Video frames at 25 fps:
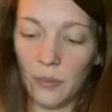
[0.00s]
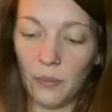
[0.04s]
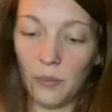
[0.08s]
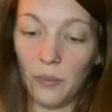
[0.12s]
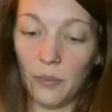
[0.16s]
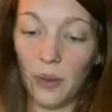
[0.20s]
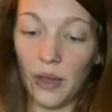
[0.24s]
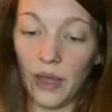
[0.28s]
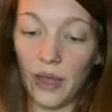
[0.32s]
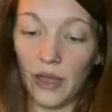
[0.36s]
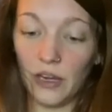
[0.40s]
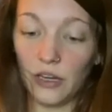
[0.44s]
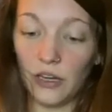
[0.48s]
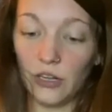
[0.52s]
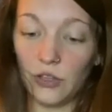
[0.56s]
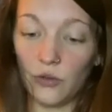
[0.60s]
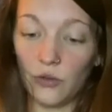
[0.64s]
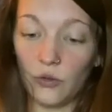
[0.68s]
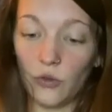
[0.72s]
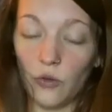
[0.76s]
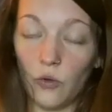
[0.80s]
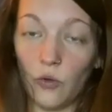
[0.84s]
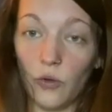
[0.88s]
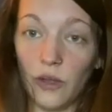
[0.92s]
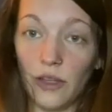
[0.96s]
but
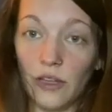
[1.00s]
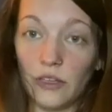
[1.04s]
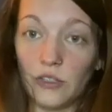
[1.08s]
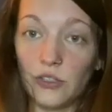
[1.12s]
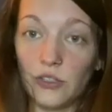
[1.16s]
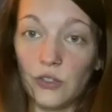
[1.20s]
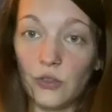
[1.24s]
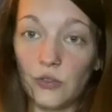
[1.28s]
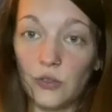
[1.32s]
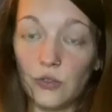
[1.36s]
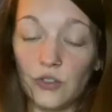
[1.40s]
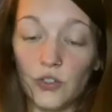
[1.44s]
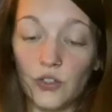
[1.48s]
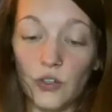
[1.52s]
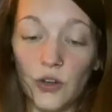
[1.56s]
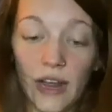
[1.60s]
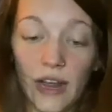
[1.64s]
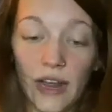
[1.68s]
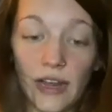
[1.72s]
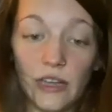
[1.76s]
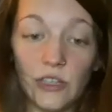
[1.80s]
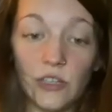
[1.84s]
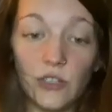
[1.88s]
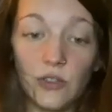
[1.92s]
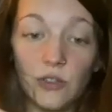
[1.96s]
you're going to
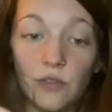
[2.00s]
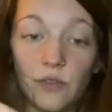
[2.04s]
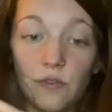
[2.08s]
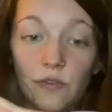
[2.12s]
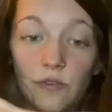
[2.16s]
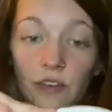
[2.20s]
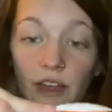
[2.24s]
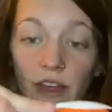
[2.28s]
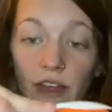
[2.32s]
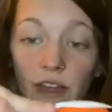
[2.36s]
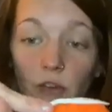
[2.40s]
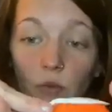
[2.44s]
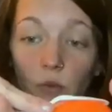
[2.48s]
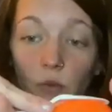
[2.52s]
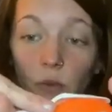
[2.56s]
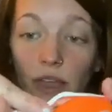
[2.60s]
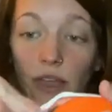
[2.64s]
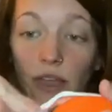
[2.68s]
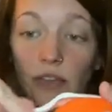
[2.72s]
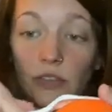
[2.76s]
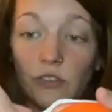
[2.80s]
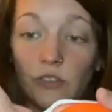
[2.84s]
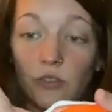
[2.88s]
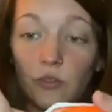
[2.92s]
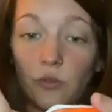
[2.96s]
try to find a
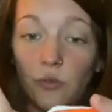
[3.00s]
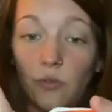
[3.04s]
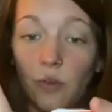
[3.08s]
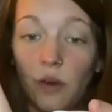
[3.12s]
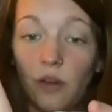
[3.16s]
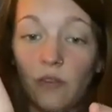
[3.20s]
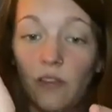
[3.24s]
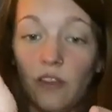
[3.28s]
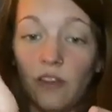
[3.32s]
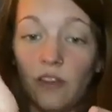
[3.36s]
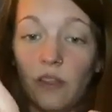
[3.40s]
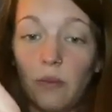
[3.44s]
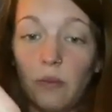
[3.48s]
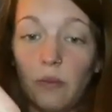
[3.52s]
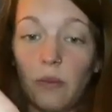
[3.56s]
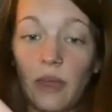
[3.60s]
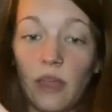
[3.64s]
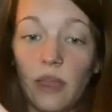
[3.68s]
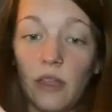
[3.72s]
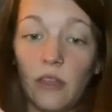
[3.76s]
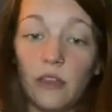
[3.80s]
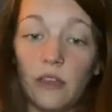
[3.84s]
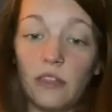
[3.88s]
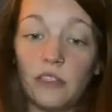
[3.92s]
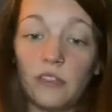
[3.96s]
way to perfectly
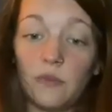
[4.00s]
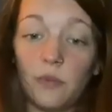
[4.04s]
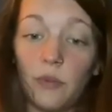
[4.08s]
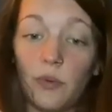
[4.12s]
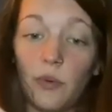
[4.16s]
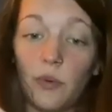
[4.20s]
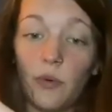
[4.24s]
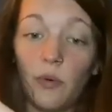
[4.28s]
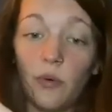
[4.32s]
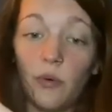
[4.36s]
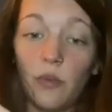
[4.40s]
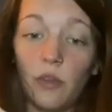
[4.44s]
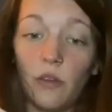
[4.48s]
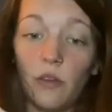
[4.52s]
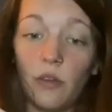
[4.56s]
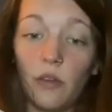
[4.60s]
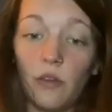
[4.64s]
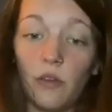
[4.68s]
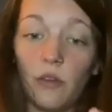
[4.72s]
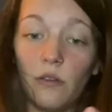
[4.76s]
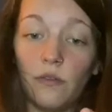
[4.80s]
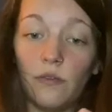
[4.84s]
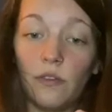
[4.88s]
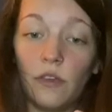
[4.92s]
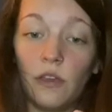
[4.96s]
balance both
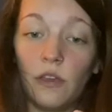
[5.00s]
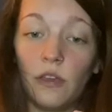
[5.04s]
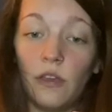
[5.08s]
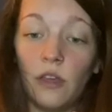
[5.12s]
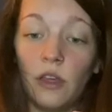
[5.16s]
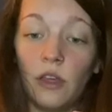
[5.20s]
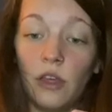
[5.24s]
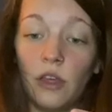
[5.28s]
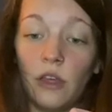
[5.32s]
of